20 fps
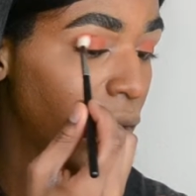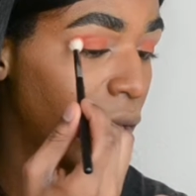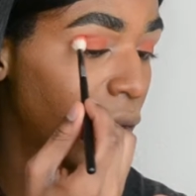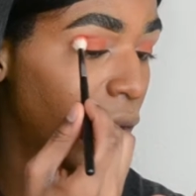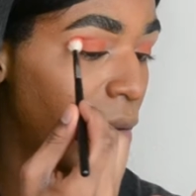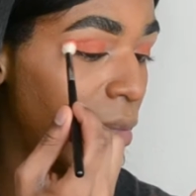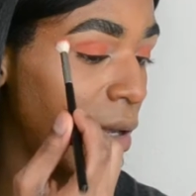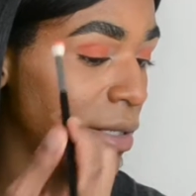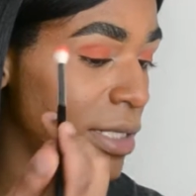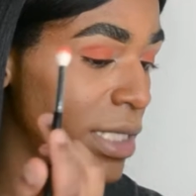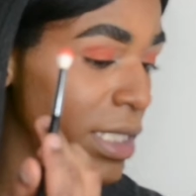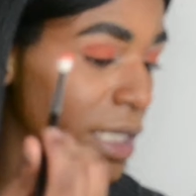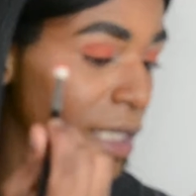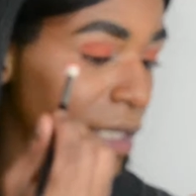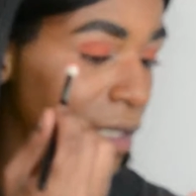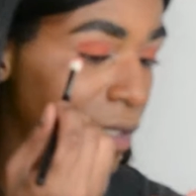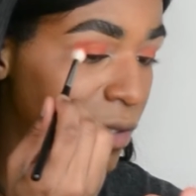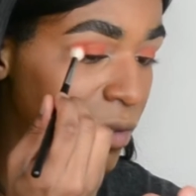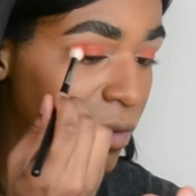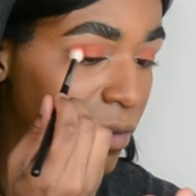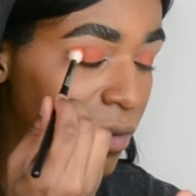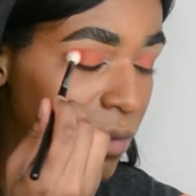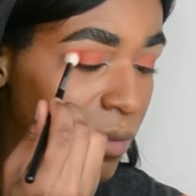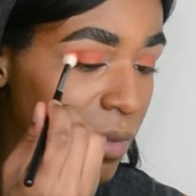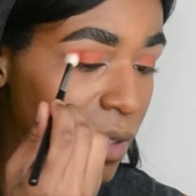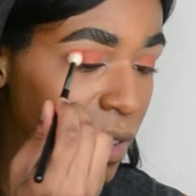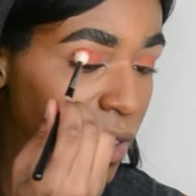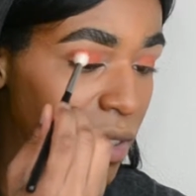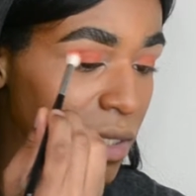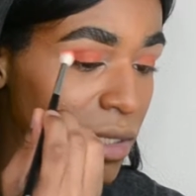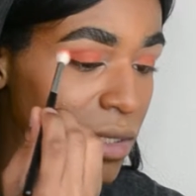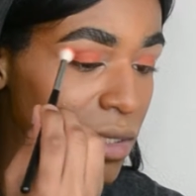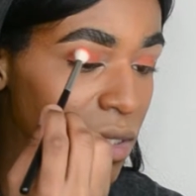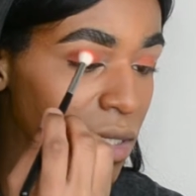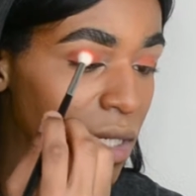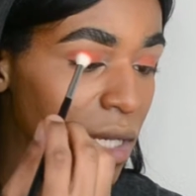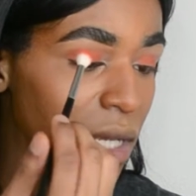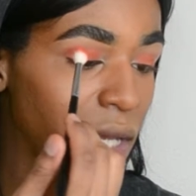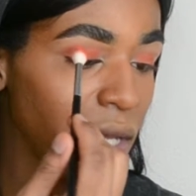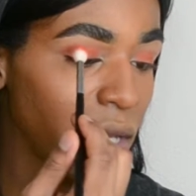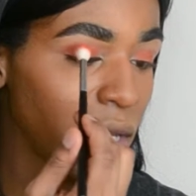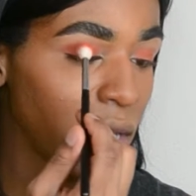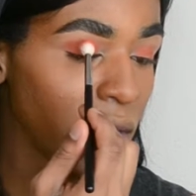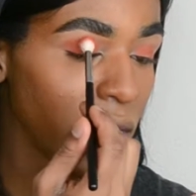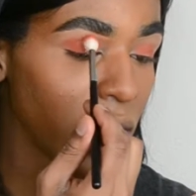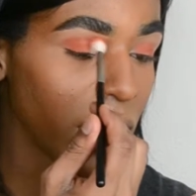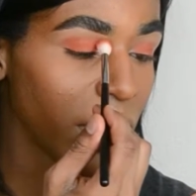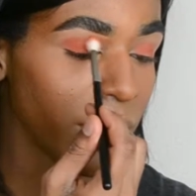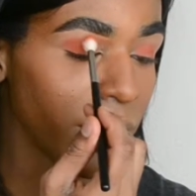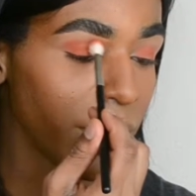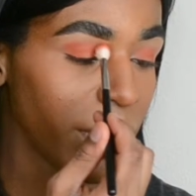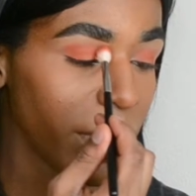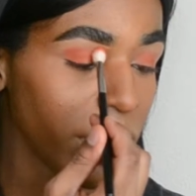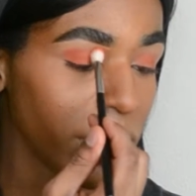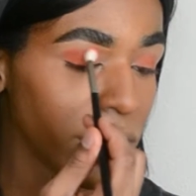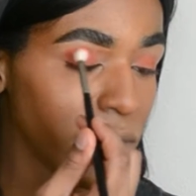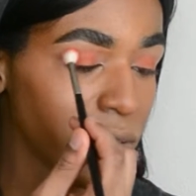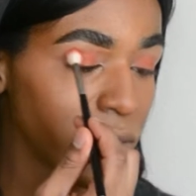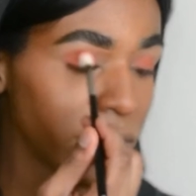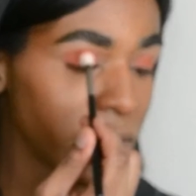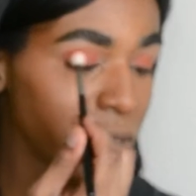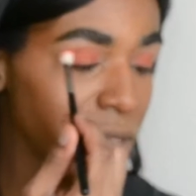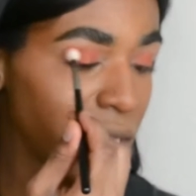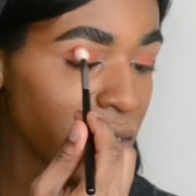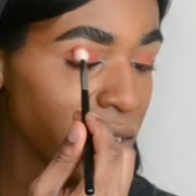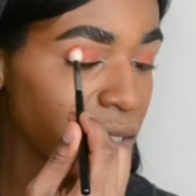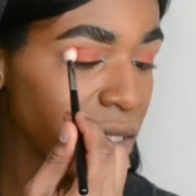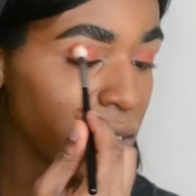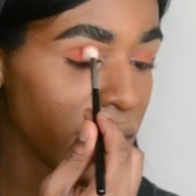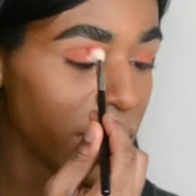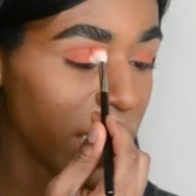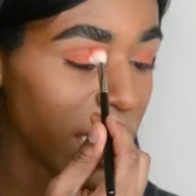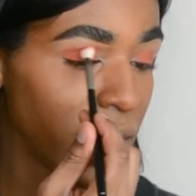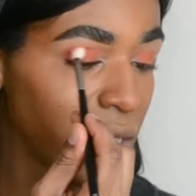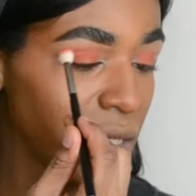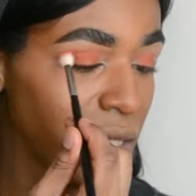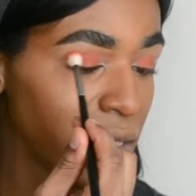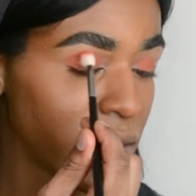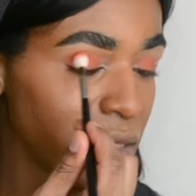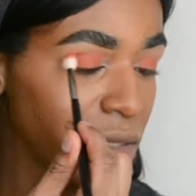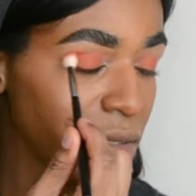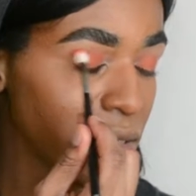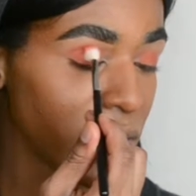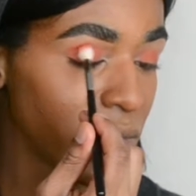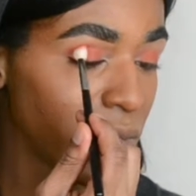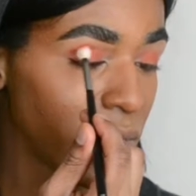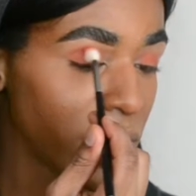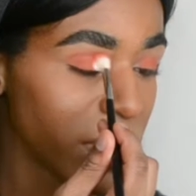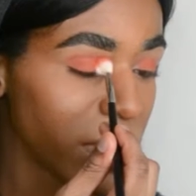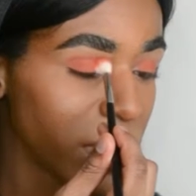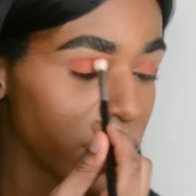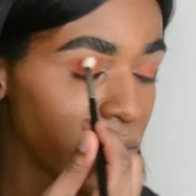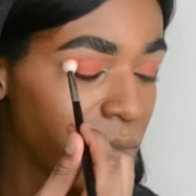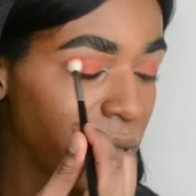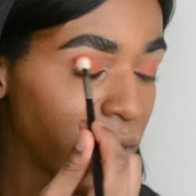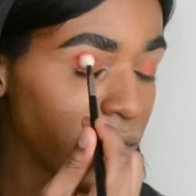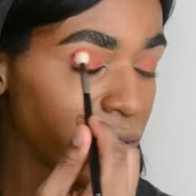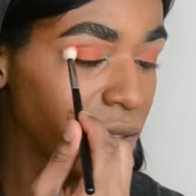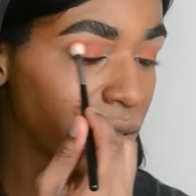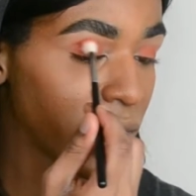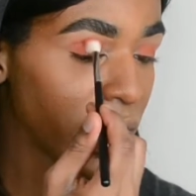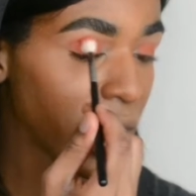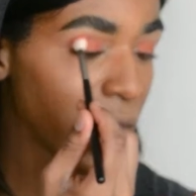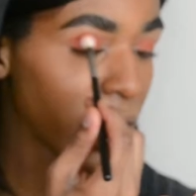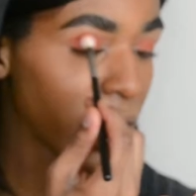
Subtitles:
about to here, because pretty sure she has hooded eyelids, so she wants to make sure that